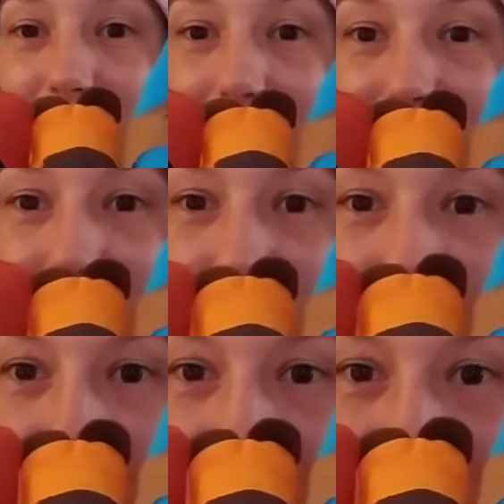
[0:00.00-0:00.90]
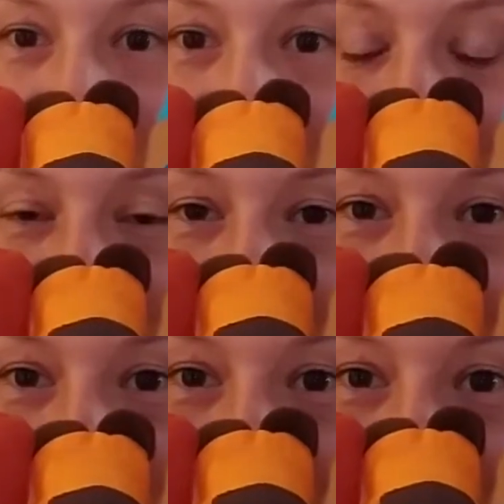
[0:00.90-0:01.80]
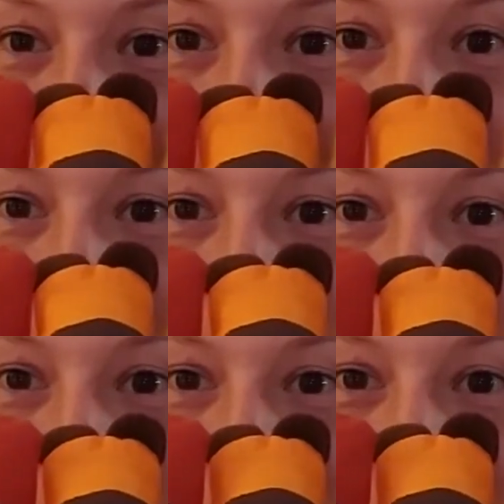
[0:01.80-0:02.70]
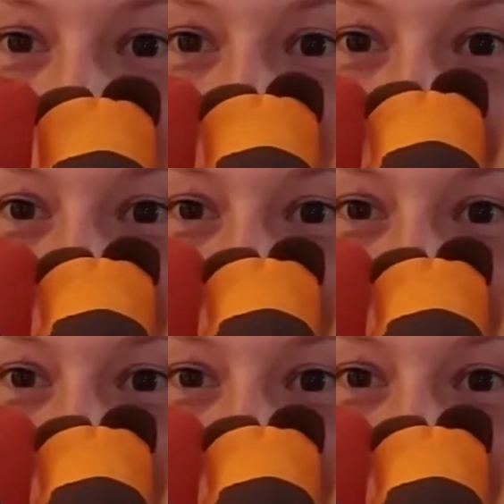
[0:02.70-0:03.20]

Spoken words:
a 10-pack of little itty-bitty party favors.